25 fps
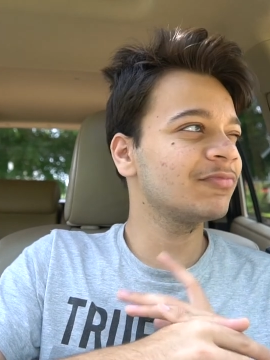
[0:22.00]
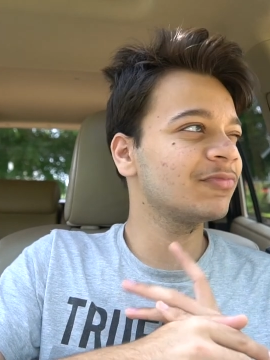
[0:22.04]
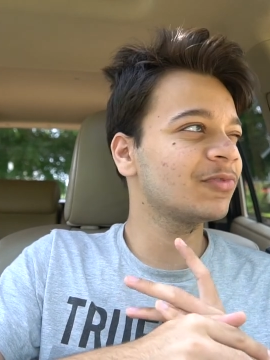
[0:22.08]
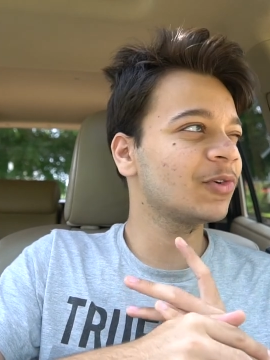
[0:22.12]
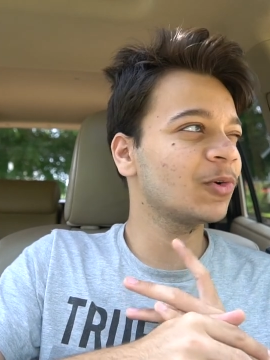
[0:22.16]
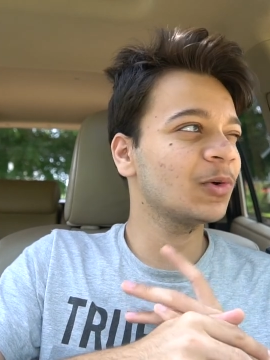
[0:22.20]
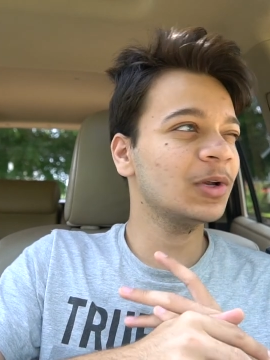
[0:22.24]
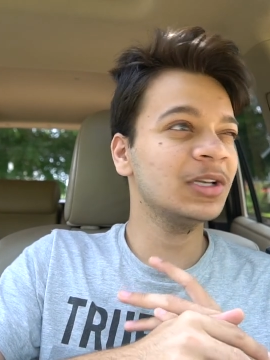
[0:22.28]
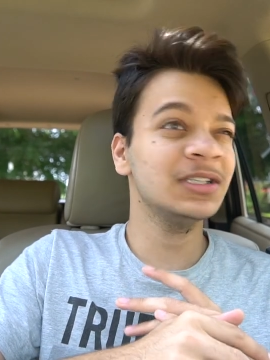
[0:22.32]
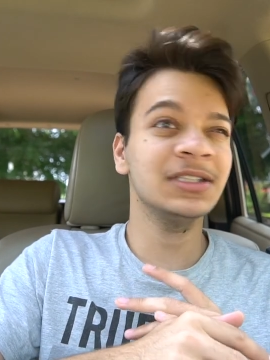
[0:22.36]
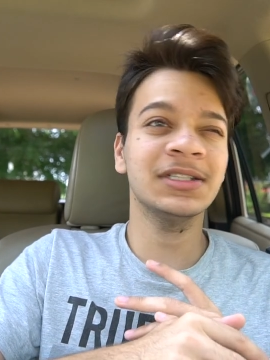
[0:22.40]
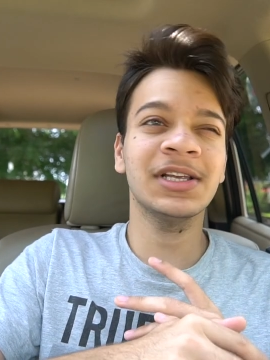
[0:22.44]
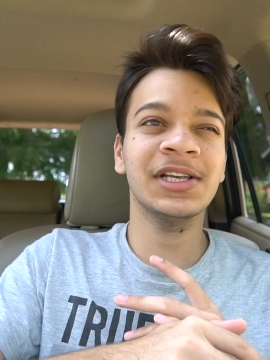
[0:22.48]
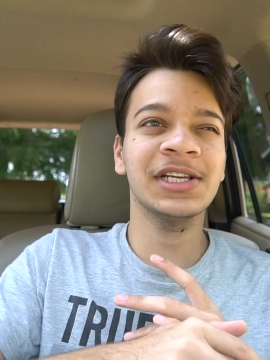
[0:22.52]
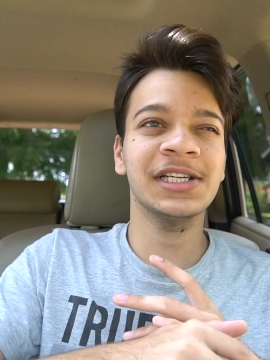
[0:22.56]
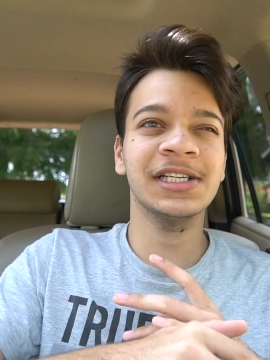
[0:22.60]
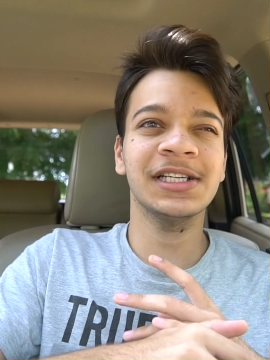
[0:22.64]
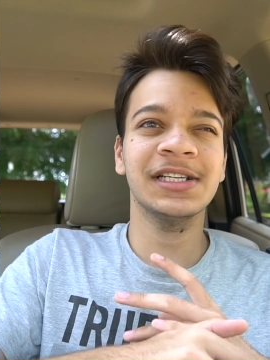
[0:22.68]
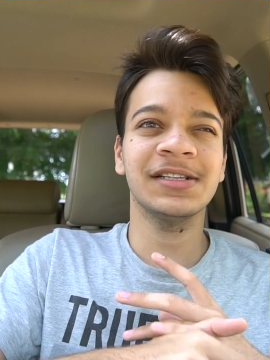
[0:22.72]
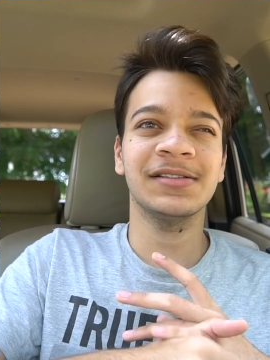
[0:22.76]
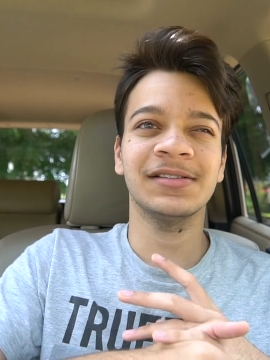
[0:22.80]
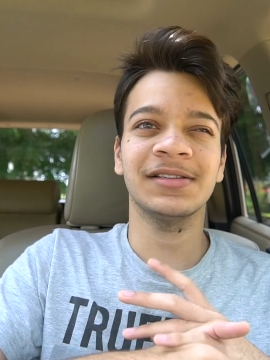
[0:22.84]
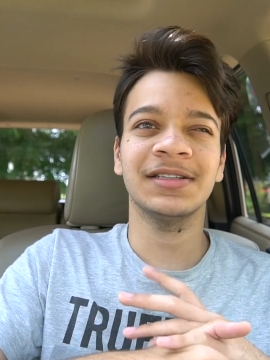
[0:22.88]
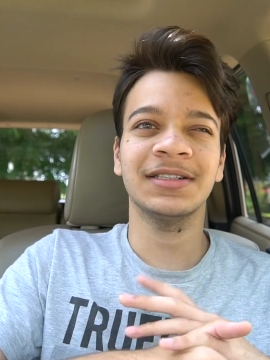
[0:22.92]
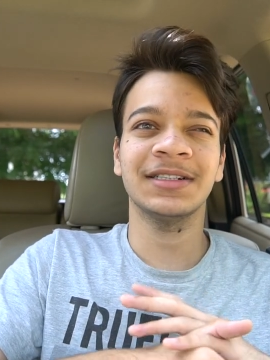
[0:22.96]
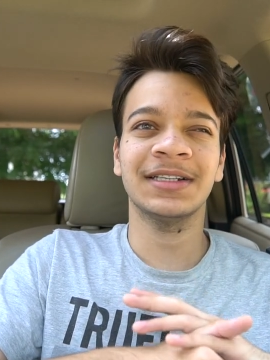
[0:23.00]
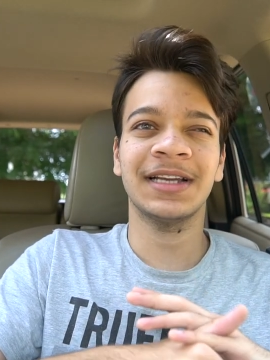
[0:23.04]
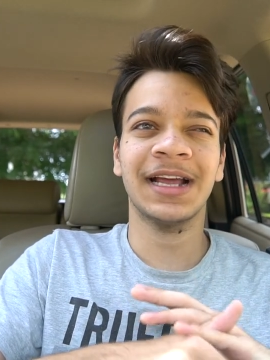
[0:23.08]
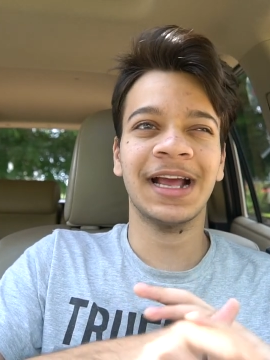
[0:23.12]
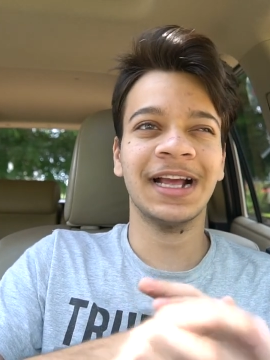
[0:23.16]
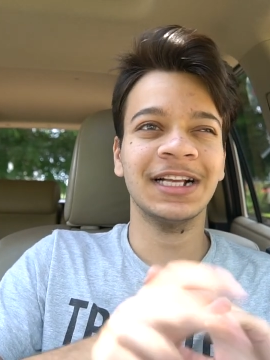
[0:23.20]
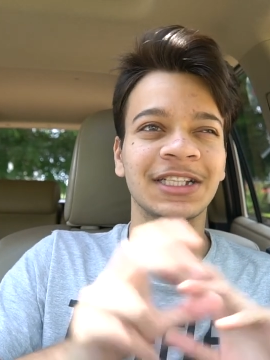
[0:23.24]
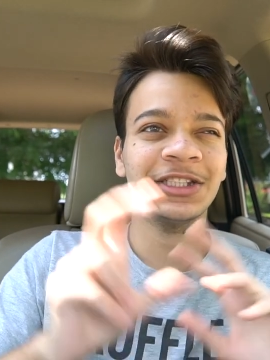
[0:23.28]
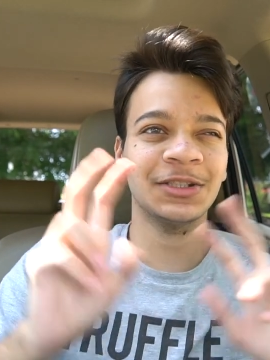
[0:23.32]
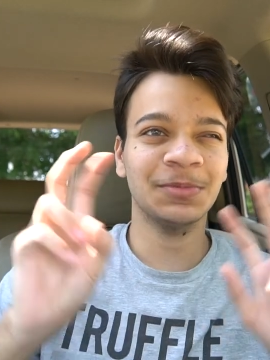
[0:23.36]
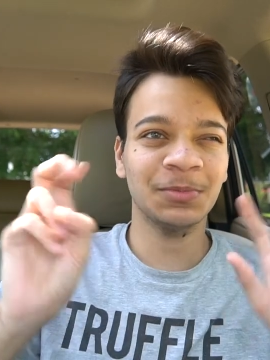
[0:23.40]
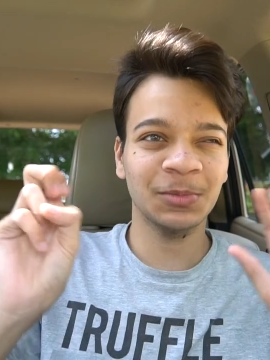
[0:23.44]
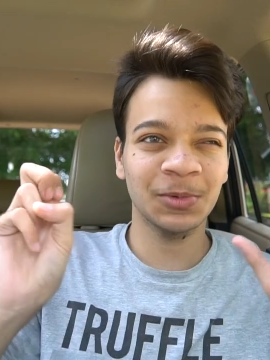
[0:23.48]
cringy
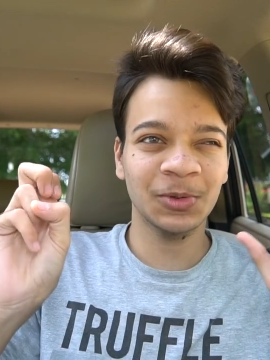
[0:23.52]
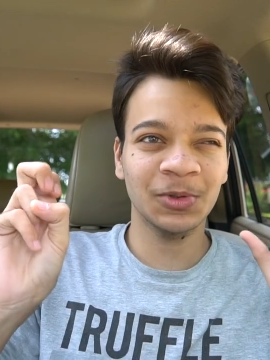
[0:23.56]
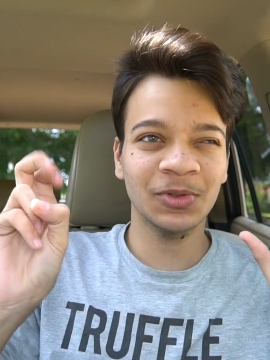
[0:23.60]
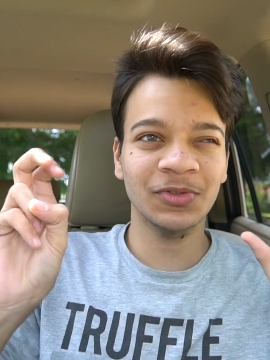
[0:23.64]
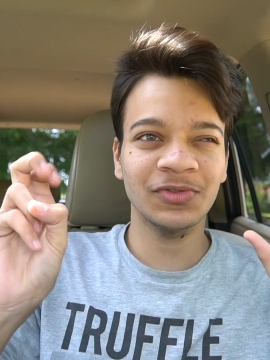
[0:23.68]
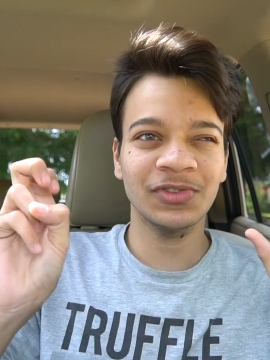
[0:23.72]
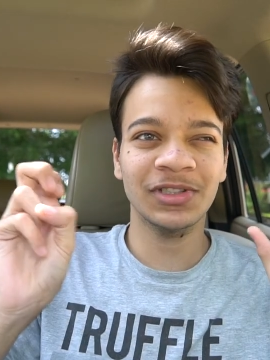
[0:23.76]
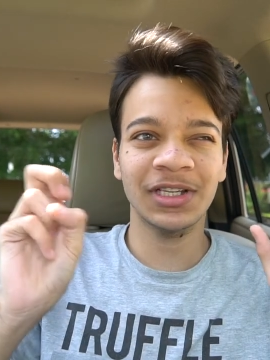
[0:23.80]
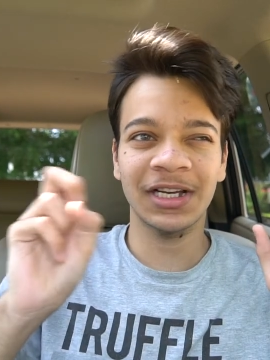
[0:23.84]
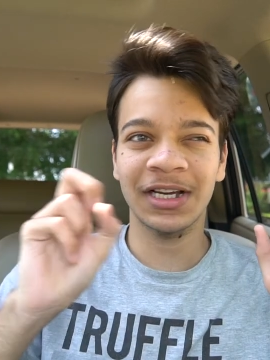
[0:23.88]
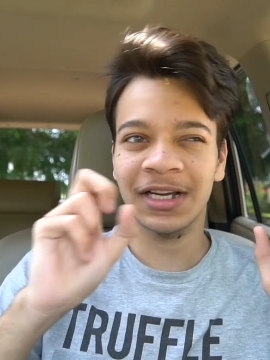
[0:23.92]
dance moves,